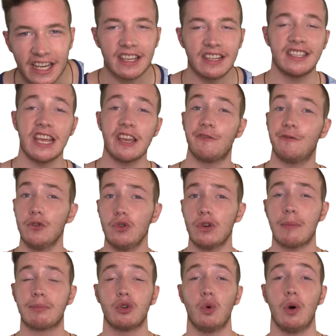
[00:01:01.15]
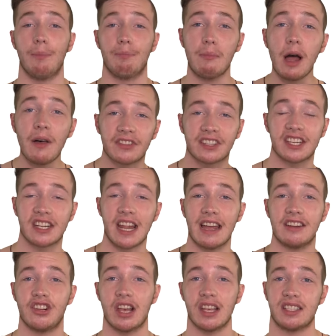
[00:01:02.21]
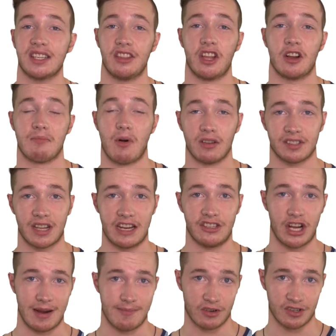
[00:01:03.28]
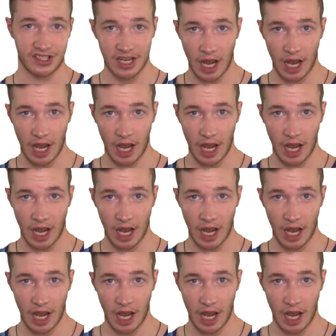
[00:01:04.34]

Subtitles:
that it can take food up to a month to digest in their multi-chambered